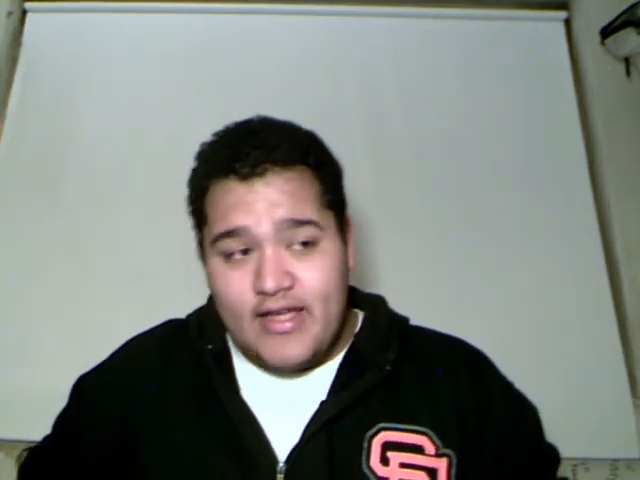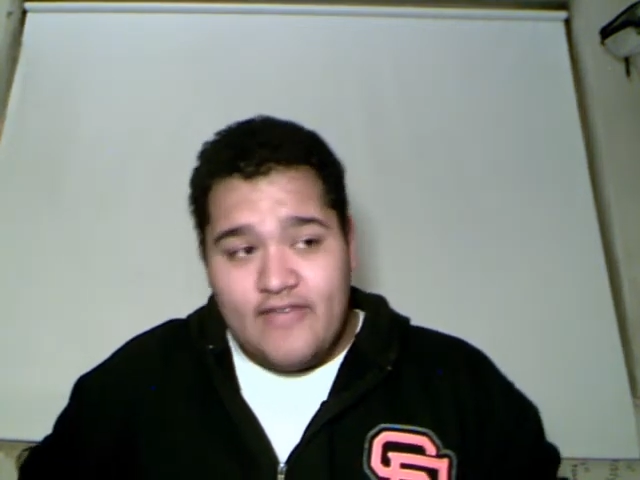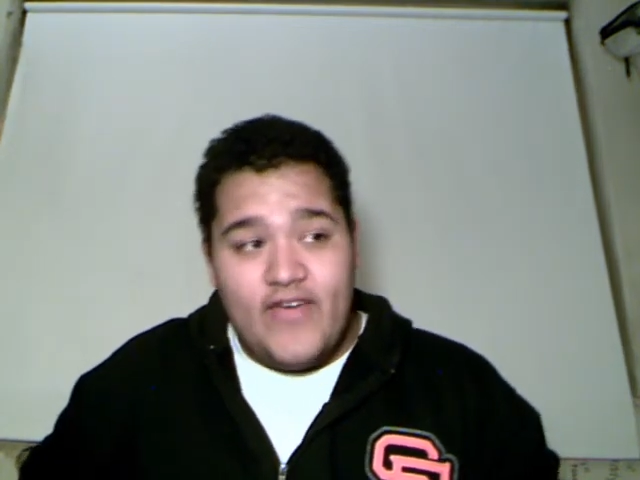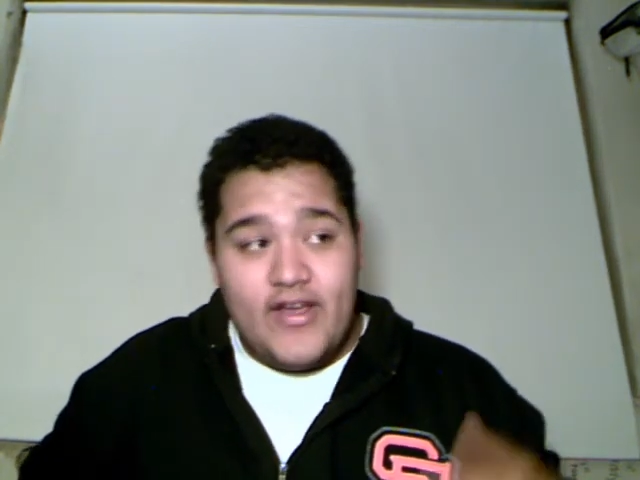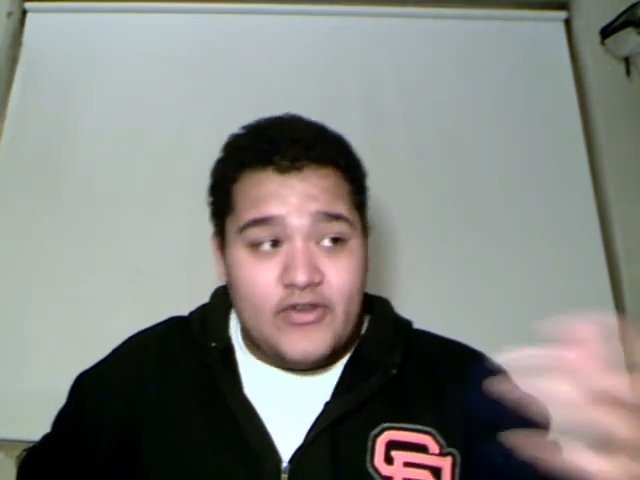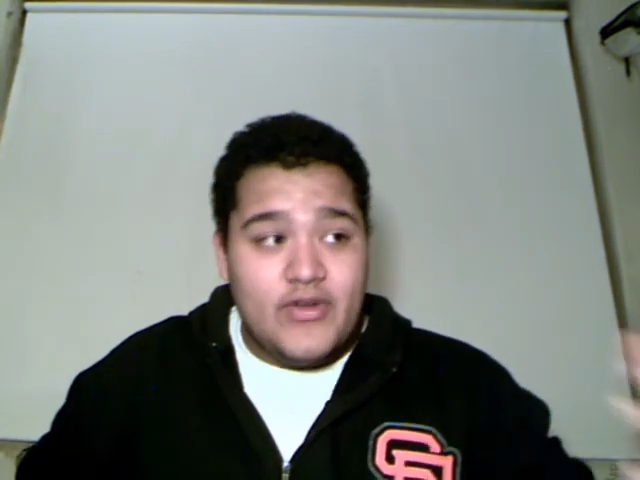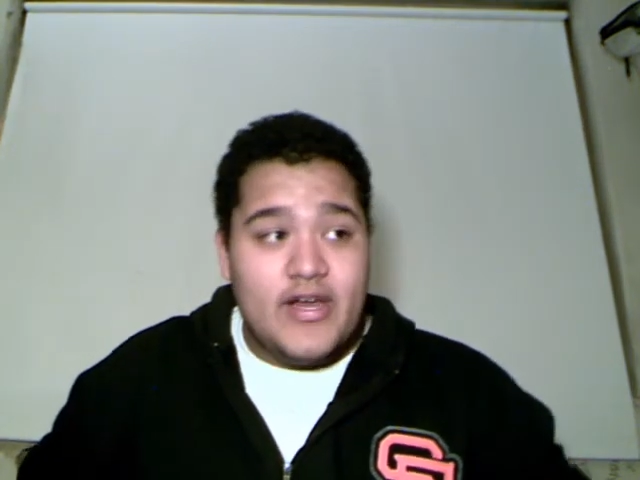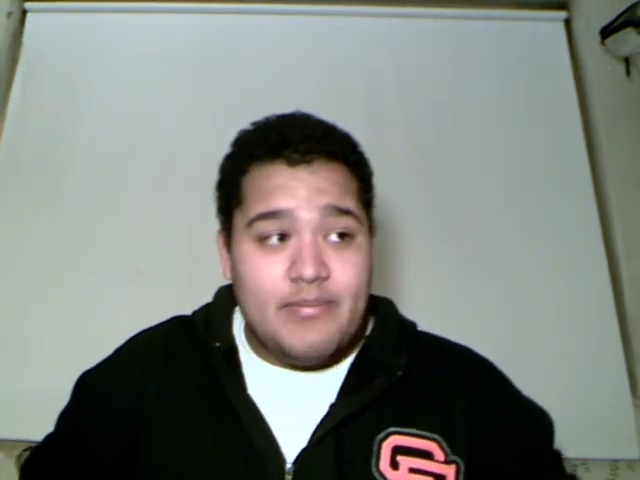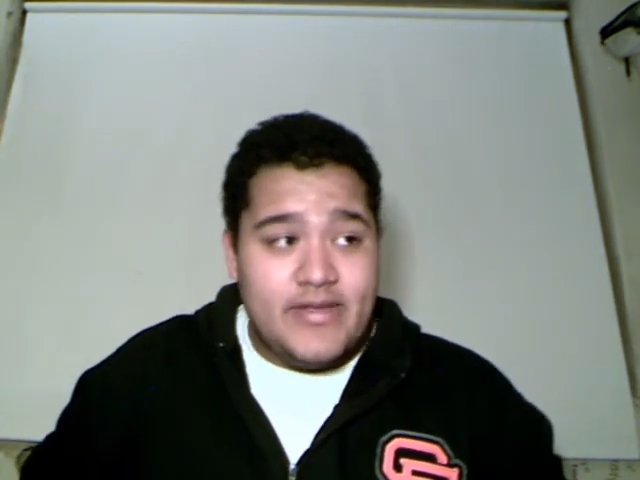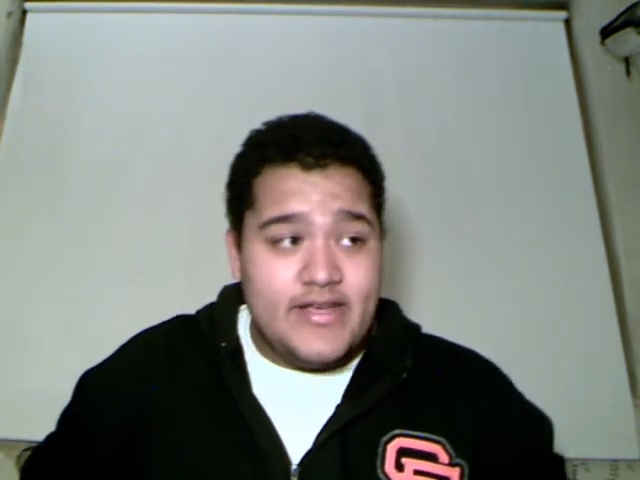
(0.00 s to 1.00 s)
If I do
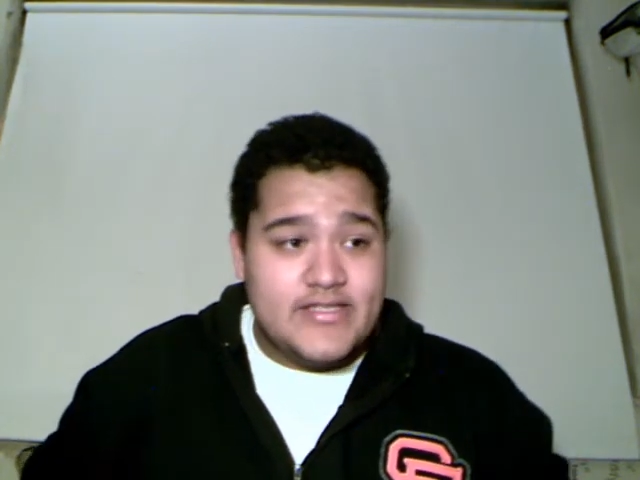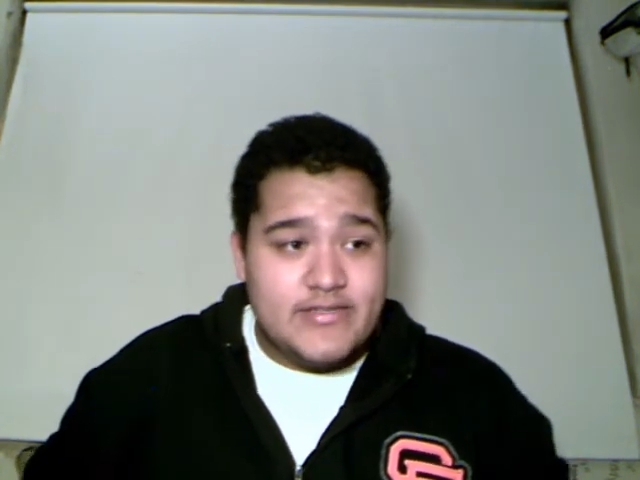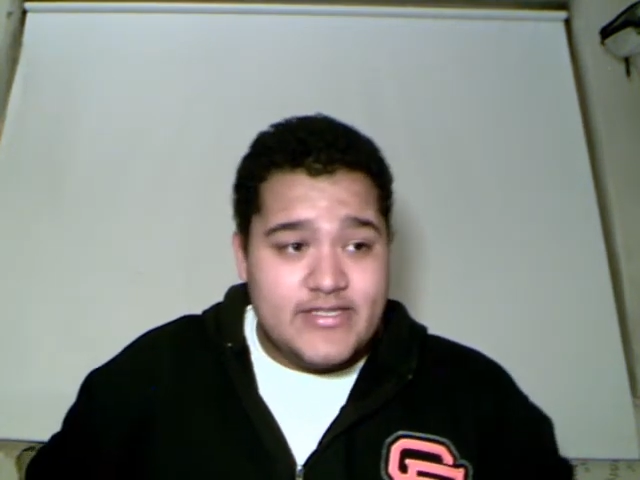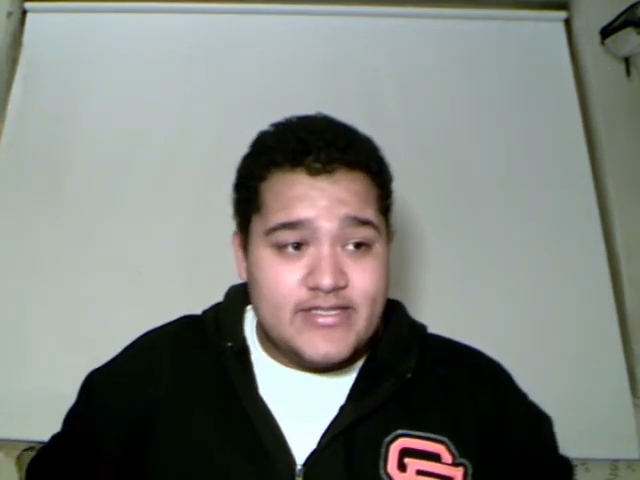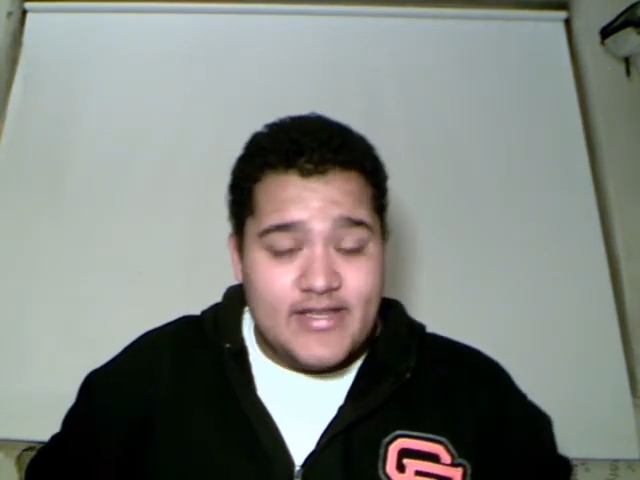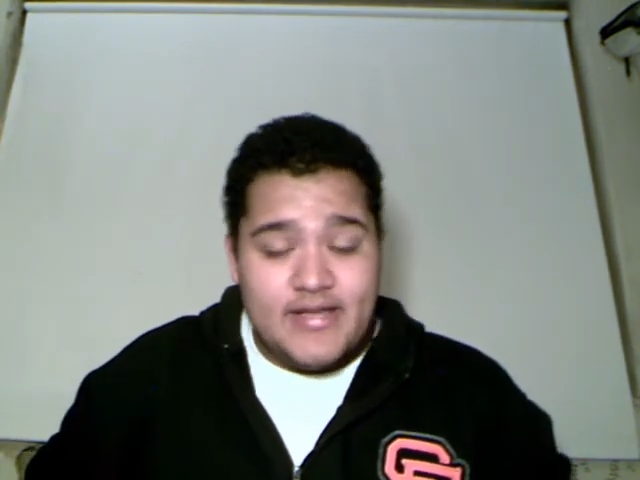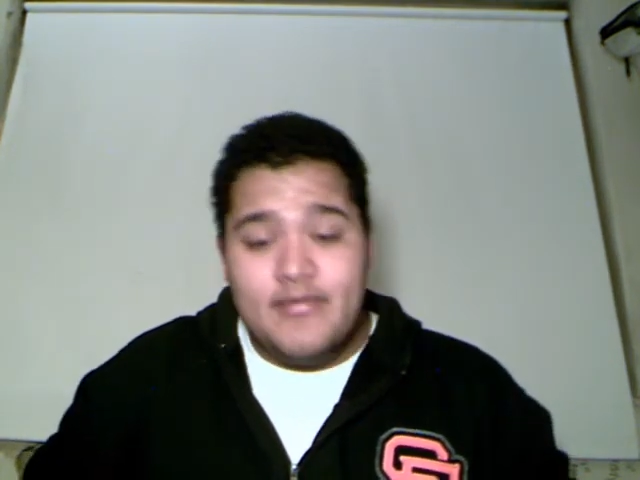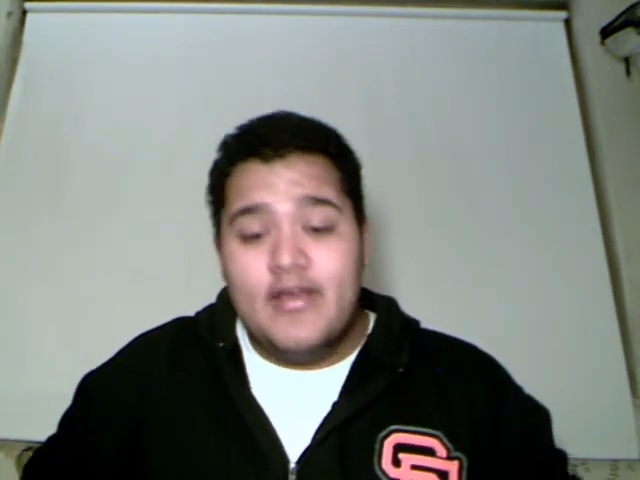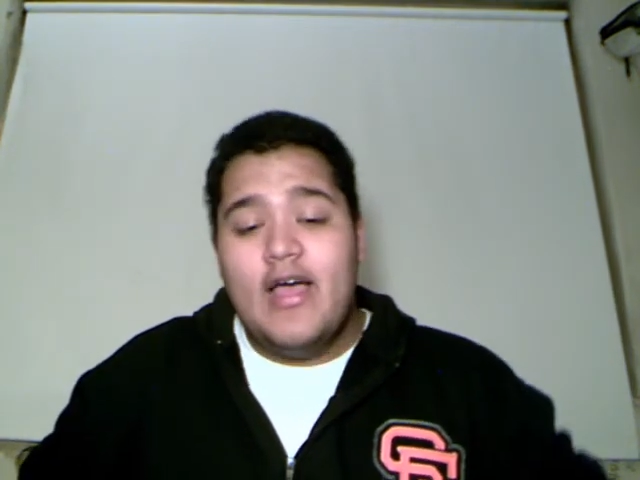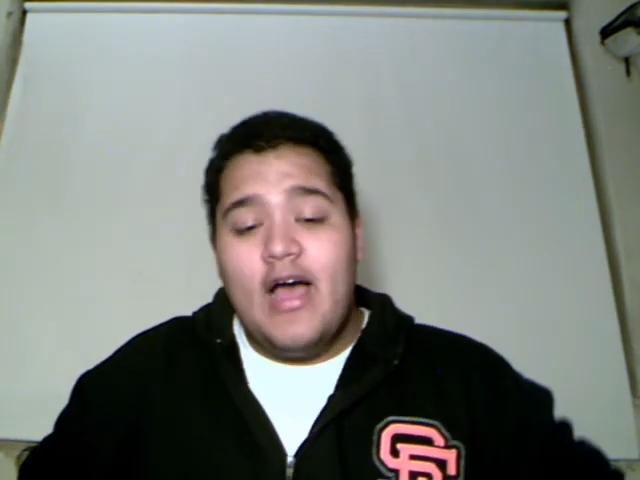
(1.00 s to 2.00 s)
get a PS3
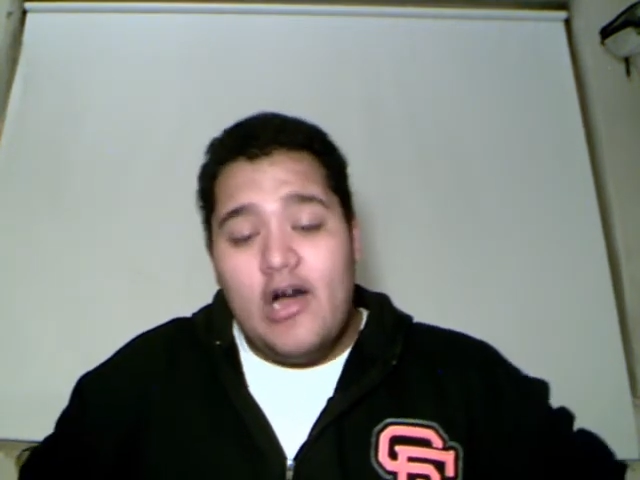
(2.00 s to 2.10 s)
Slim,